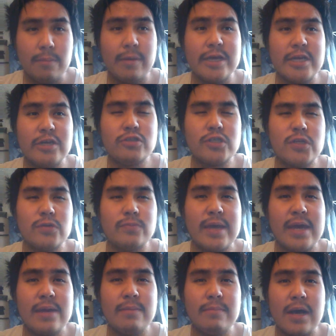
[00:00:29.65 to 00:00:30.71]
YouTube
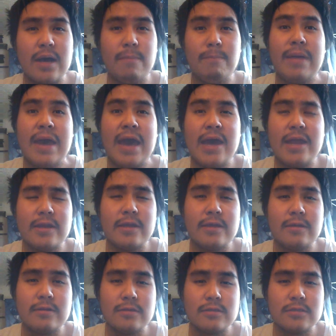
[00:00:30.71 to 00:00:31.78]
name
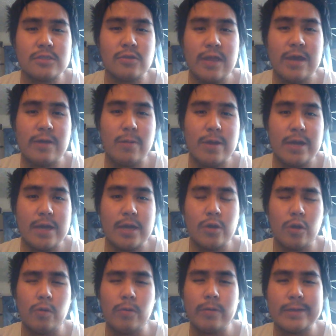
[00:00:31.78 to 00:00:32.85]
patented, so that way
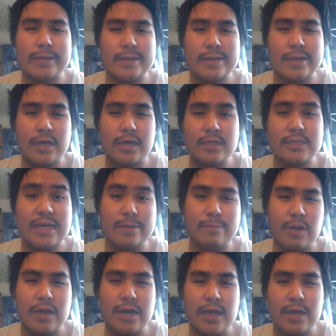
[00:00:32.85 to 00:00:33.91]
no one can take
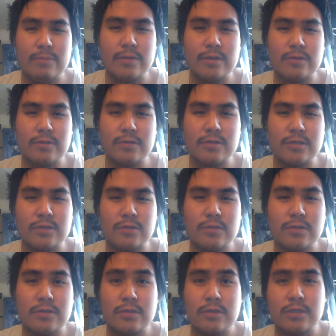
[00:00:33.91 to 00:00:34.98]
my name and
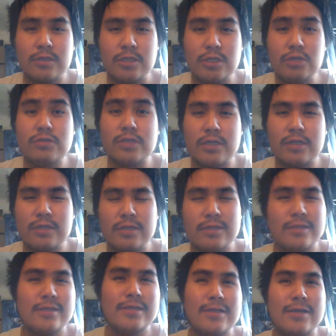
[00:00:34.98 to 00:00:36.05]
use it,
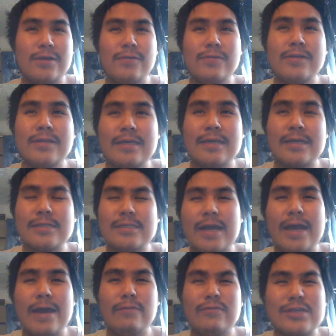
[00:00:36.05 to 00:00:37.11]
you know? Because I
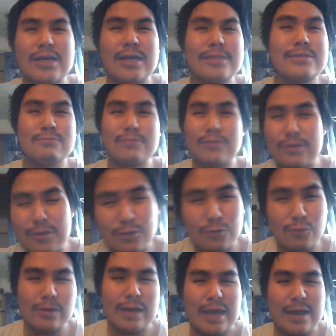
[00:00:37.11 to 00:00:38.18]
have this awesome,
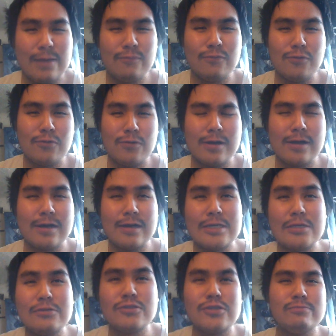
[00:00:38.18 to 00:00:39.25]
cool name for a
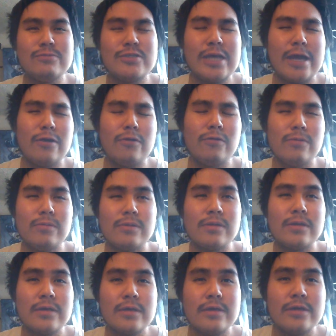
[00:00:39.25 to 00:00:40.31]
YouTube channel, and,
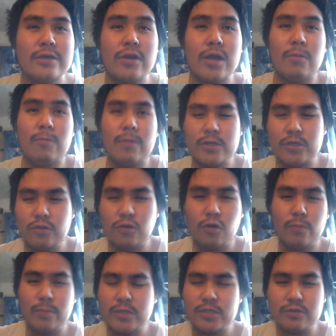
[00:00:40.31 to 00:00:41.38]
you know, I want to do a
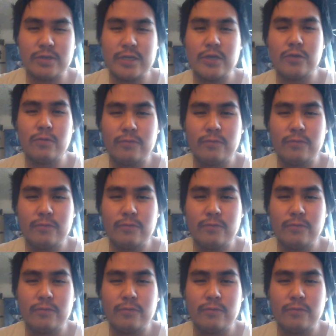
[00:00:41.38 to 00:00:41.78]
whole bunch of gear